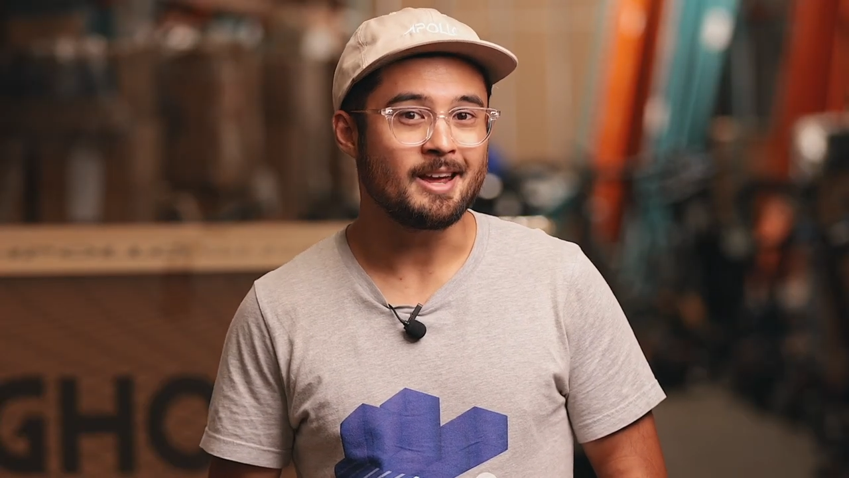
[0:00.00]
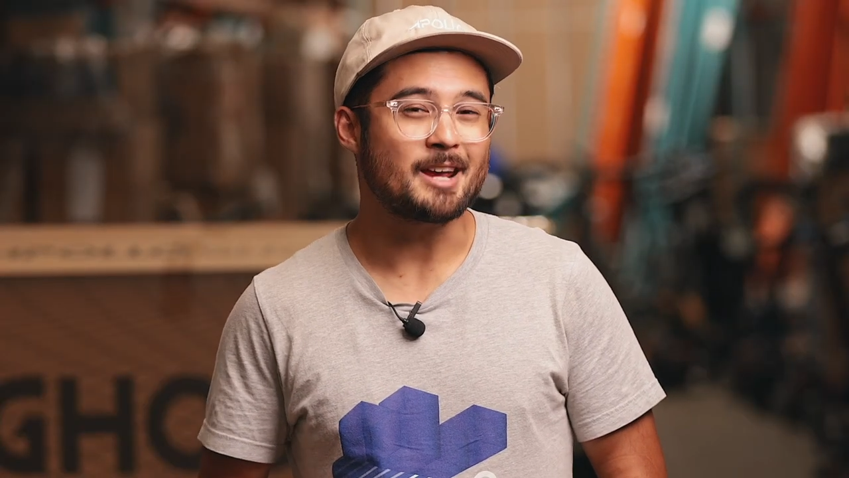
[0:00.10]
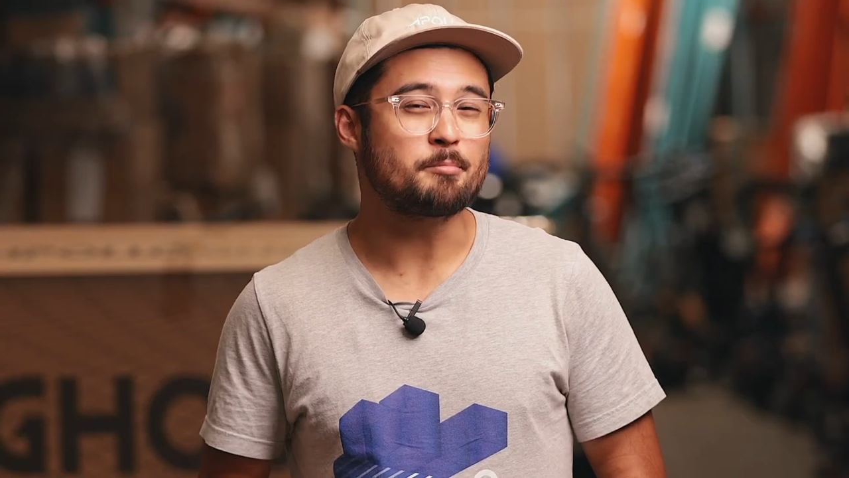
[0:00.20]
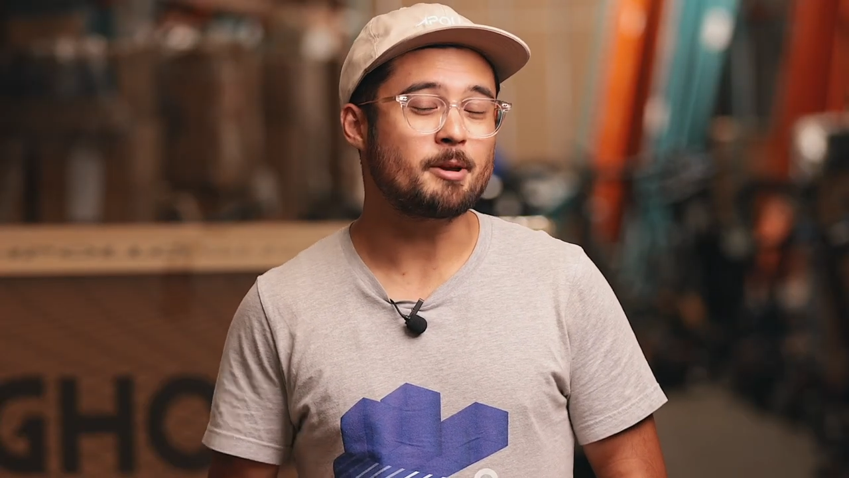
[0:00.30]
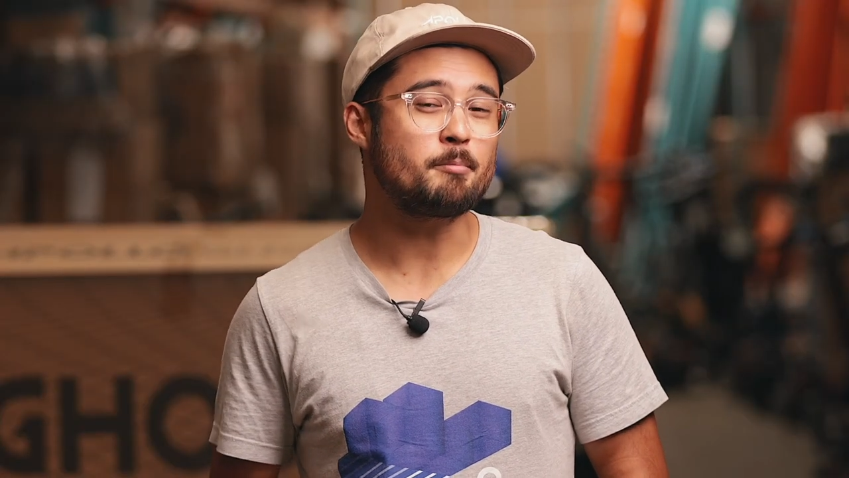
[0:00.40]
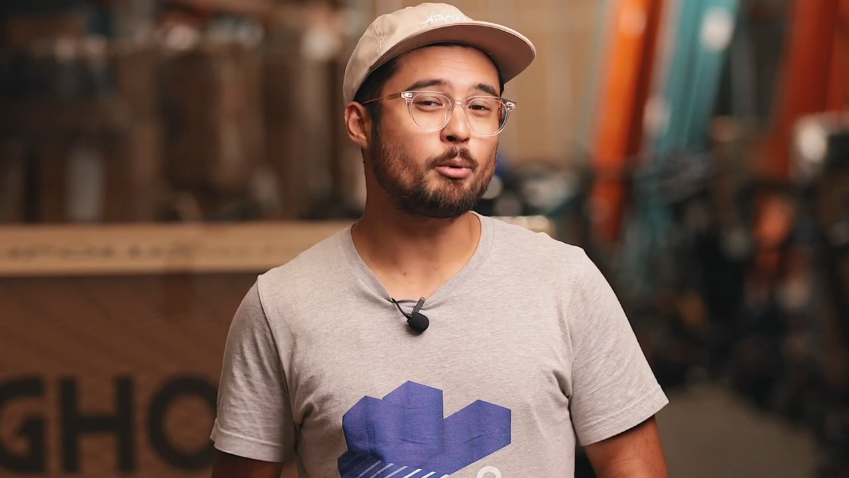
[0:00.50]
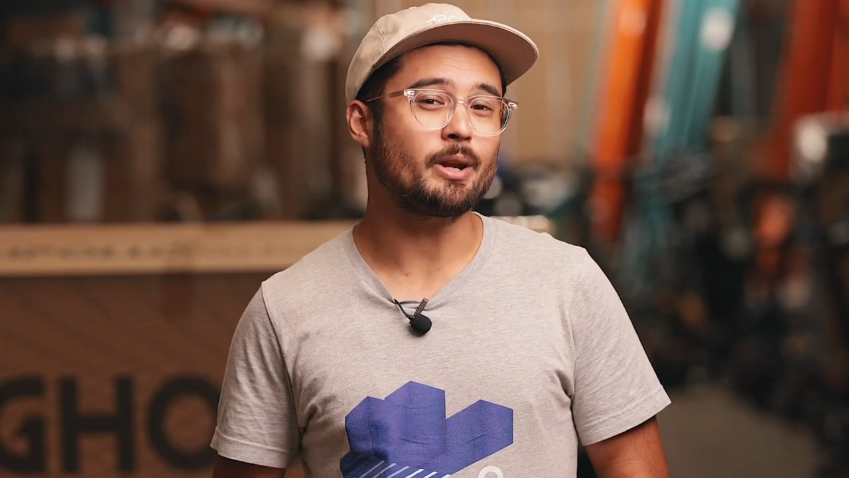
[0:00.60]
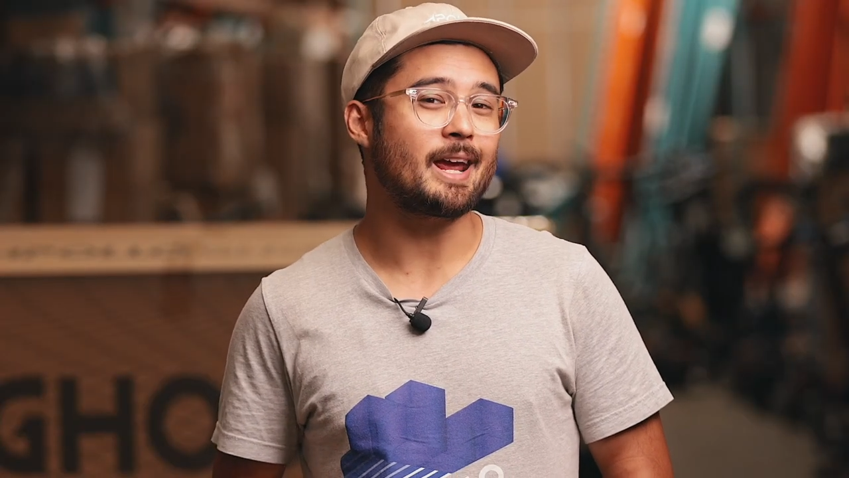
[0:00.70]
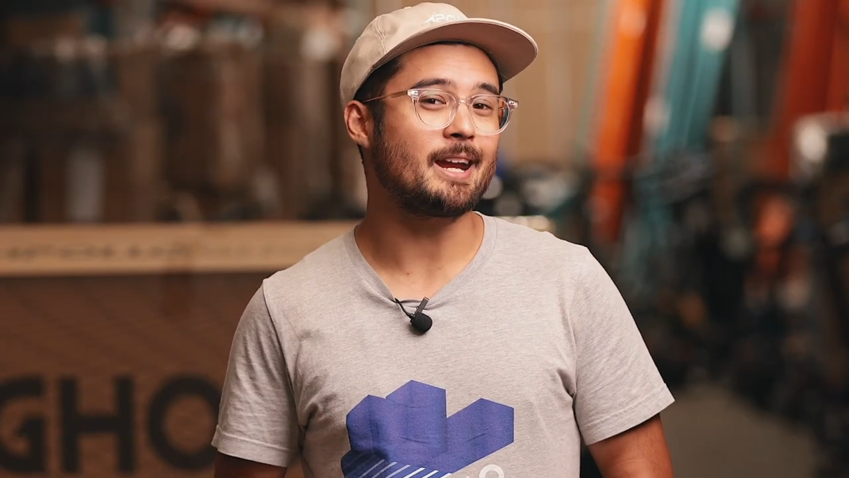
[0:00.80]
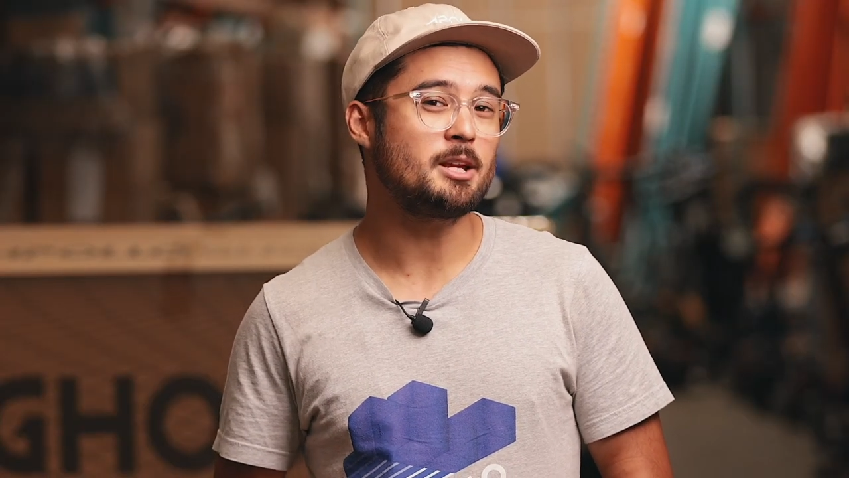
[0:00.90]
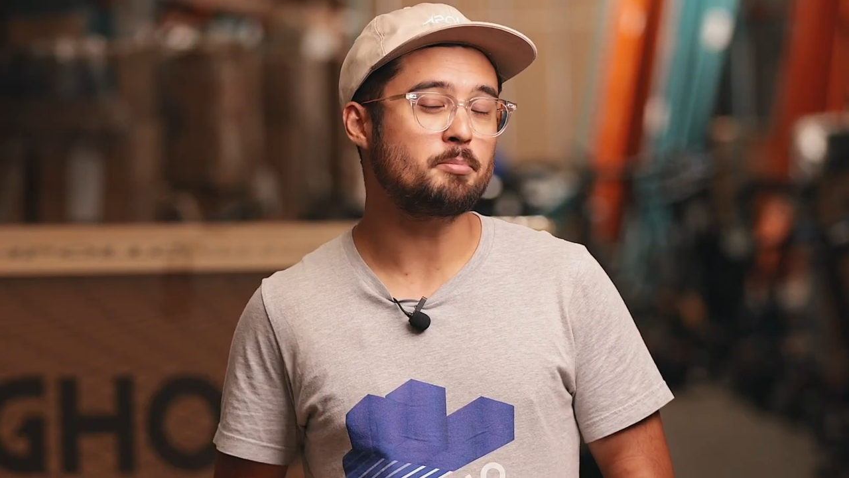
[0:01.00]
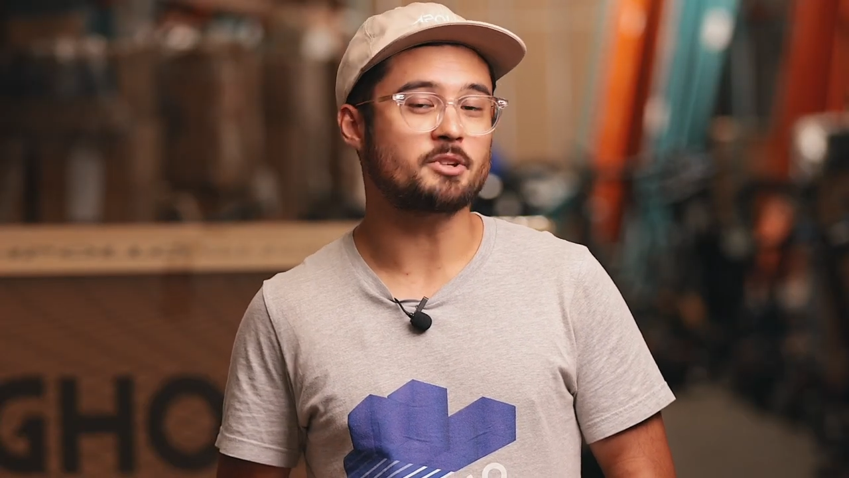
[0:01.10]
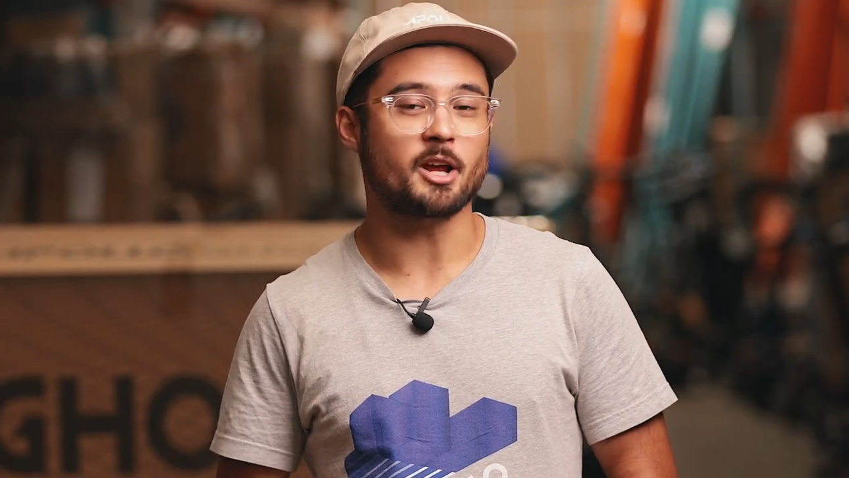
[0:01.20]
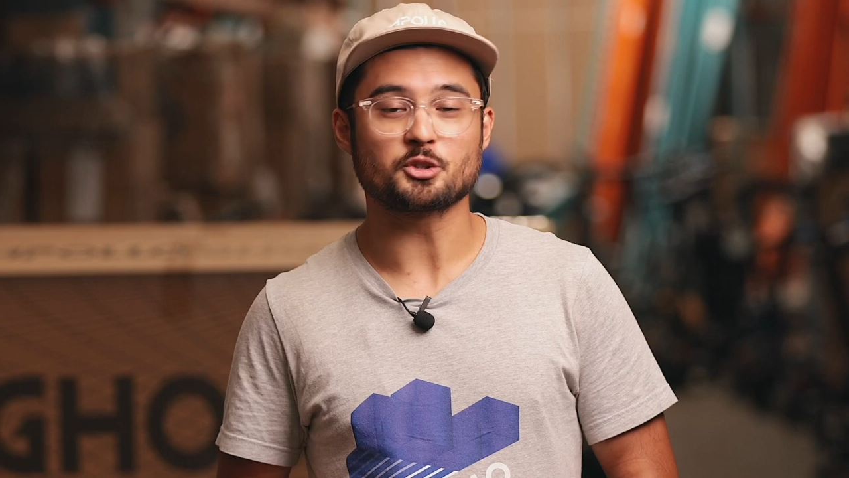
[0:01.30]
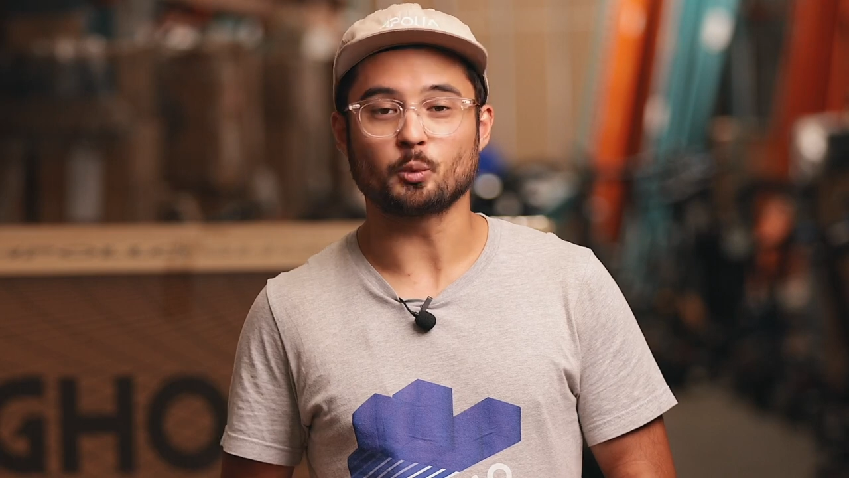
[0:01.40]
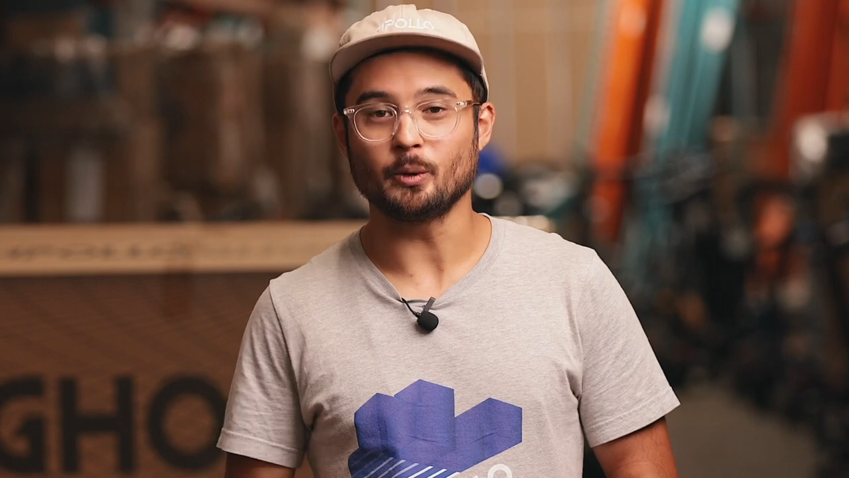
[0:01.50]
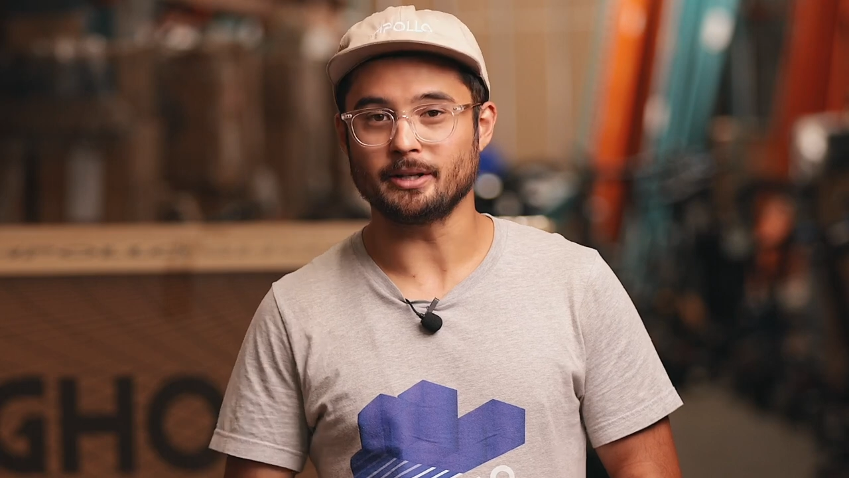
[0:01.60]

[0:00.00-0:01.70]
and pinpoint any potential